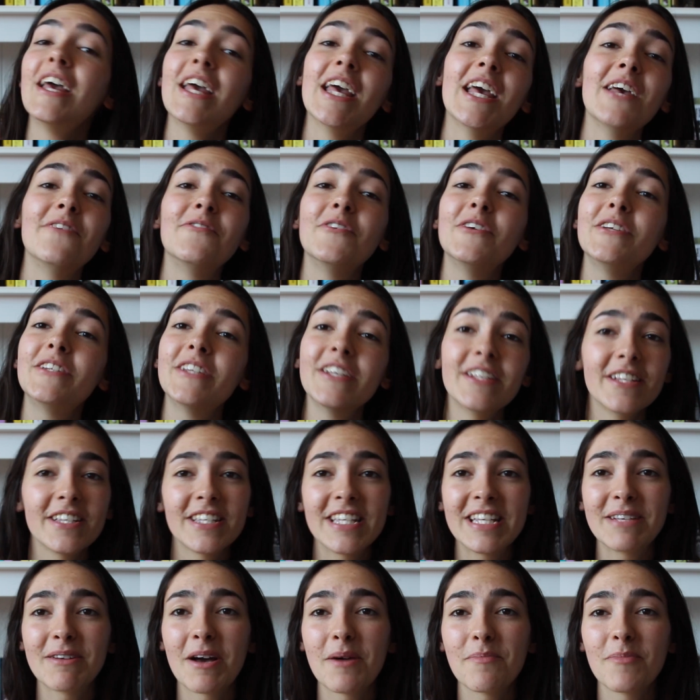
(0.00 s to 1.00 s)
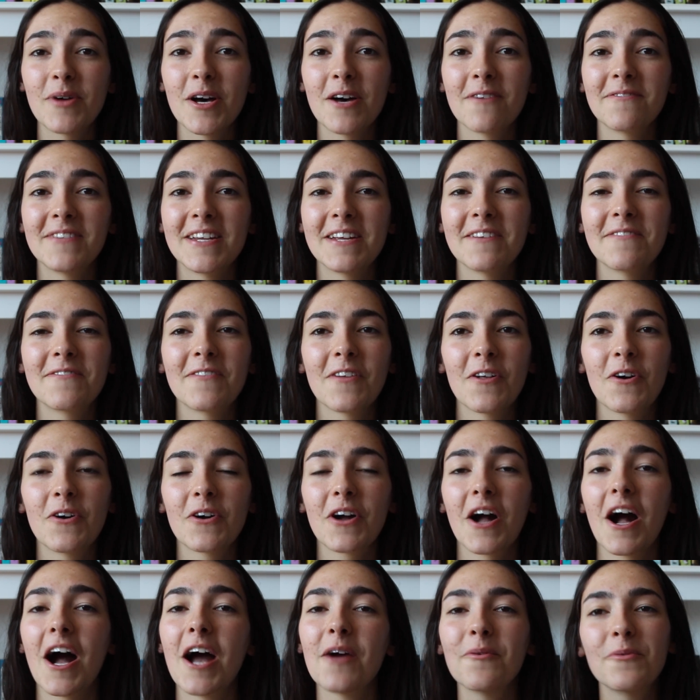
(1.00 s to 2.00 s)
If you didn't see my birthday
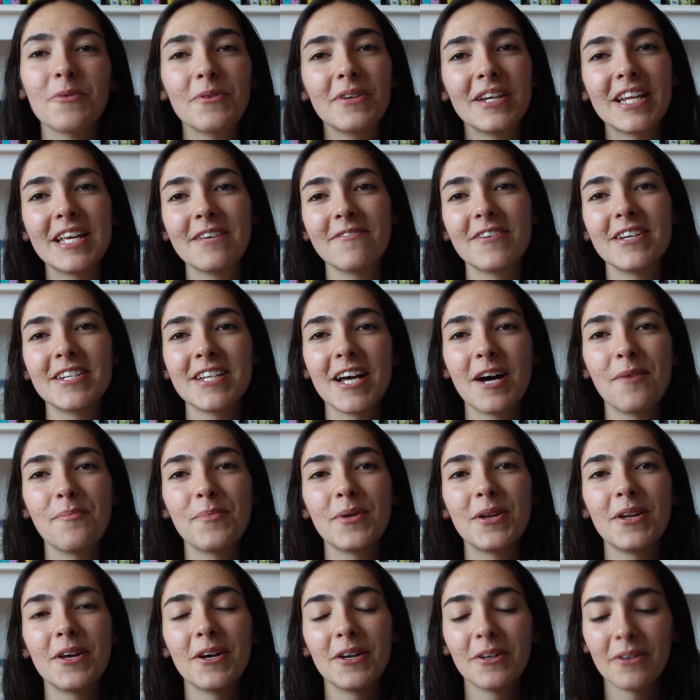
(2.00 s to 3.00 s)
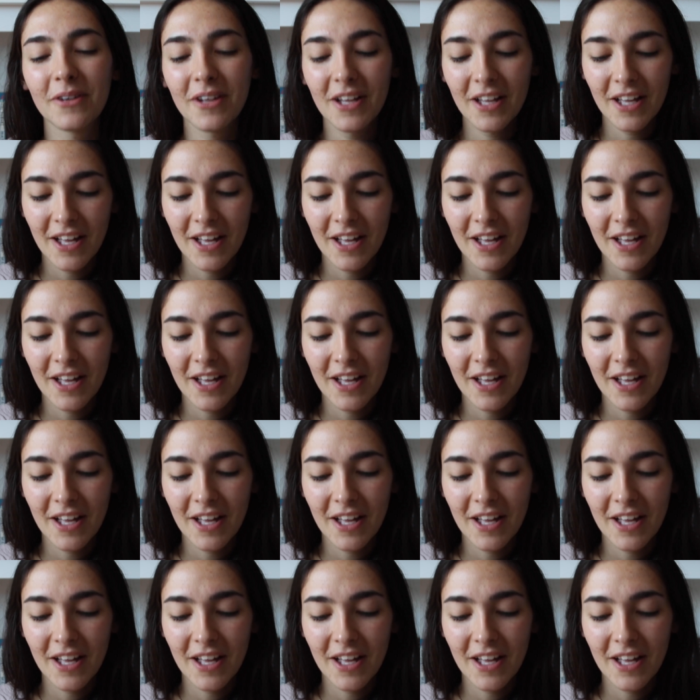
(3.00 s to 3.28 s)
vlog, I will leave it down below.